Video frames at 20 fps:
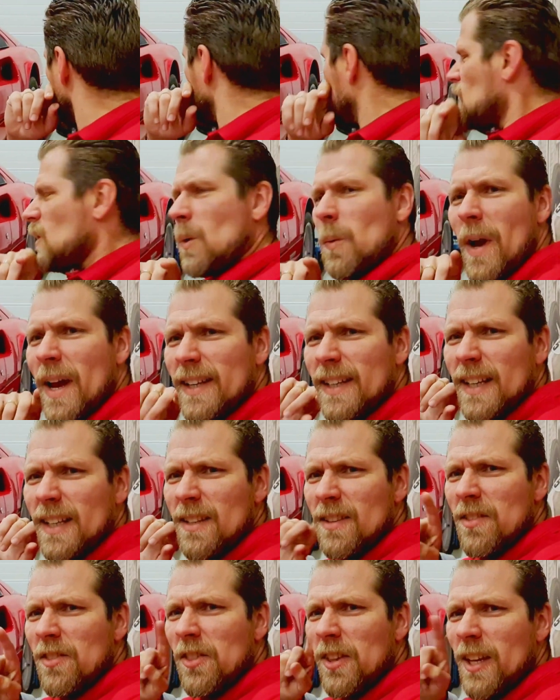So I
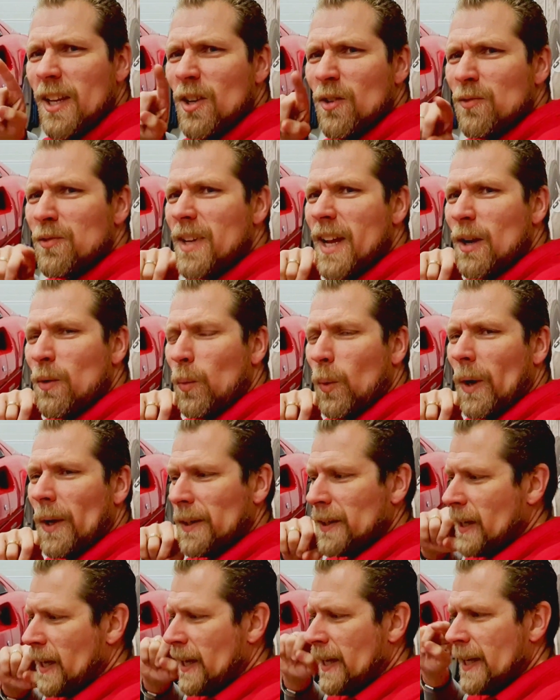didn't think of that
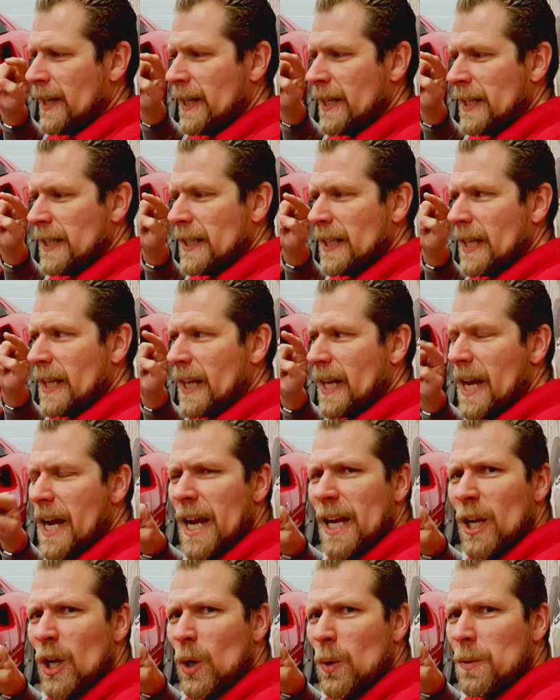one. I
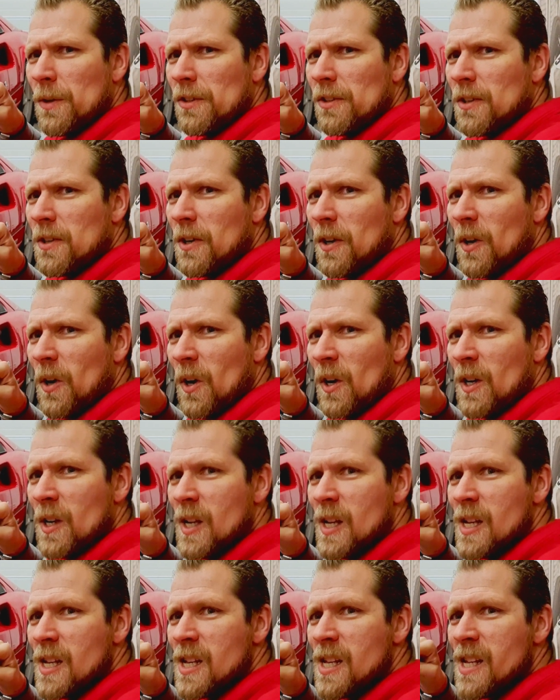lowered the car
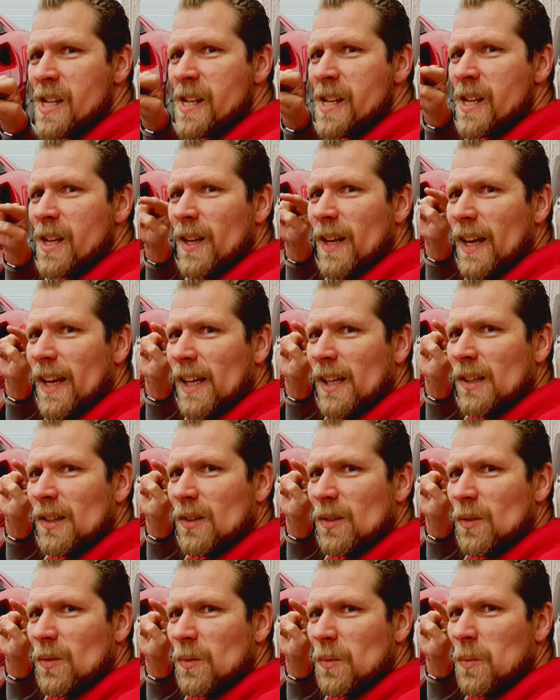
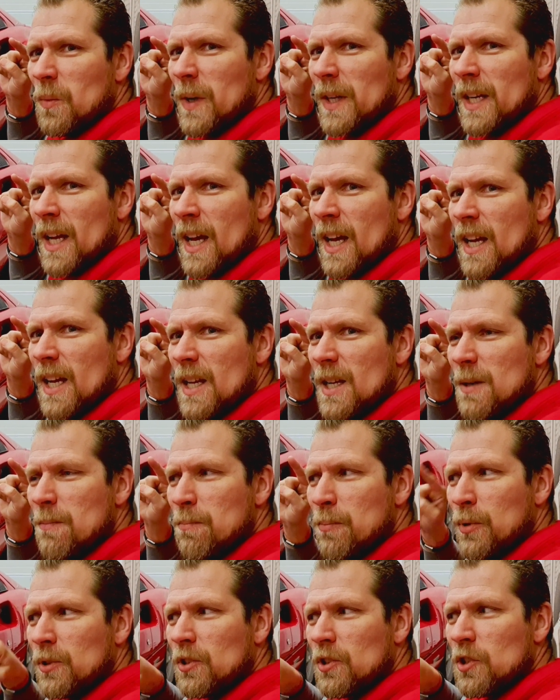and when I
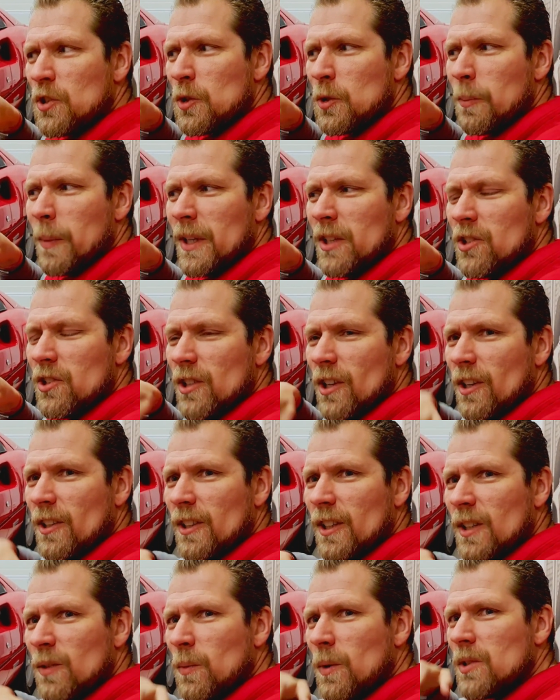put the suspension on,
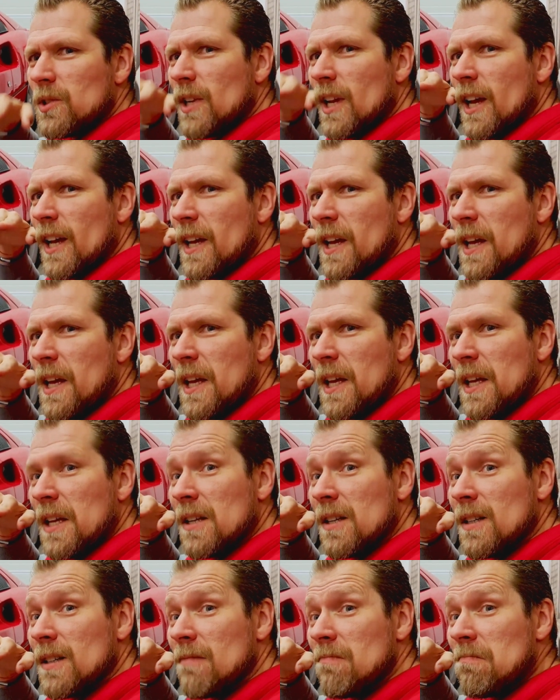it was like
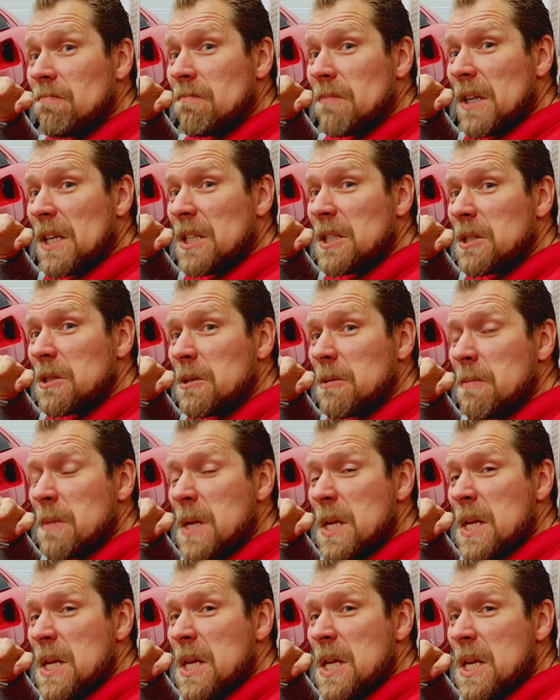this.
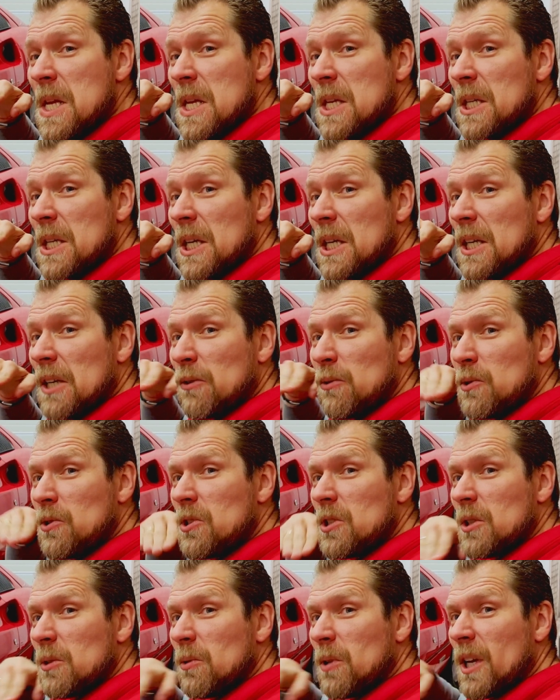And I could
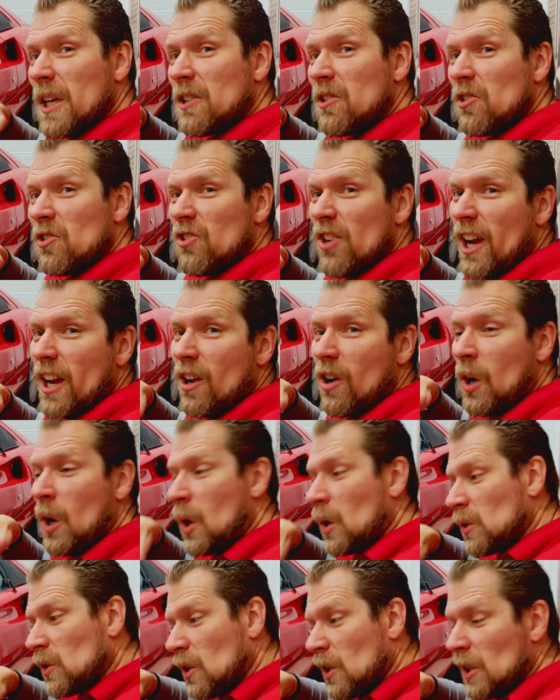still get the jack
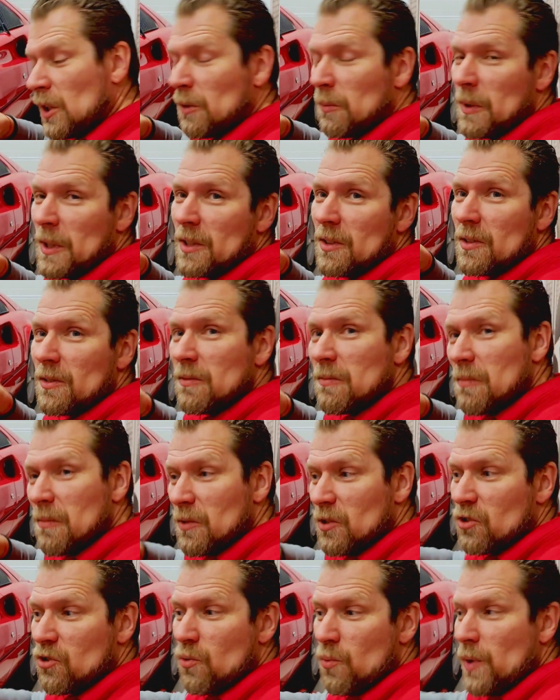on a little bit
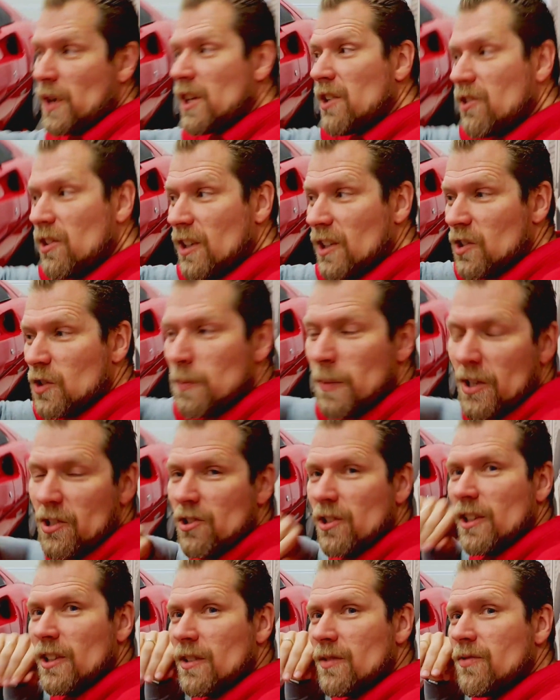squeezy,
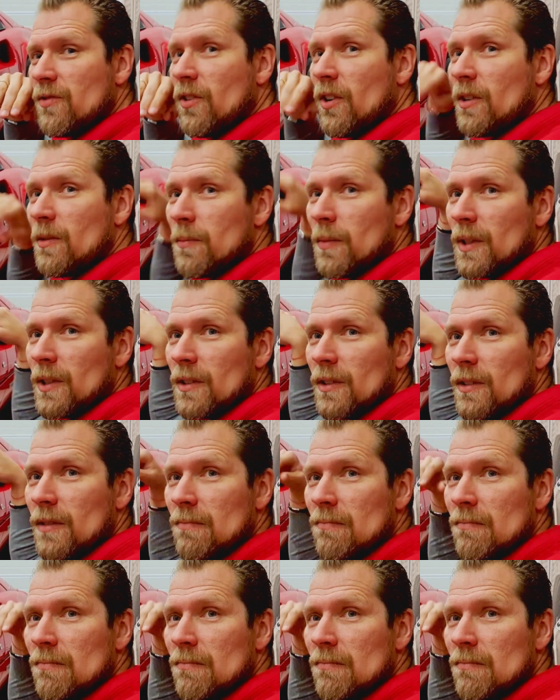especially on the front, but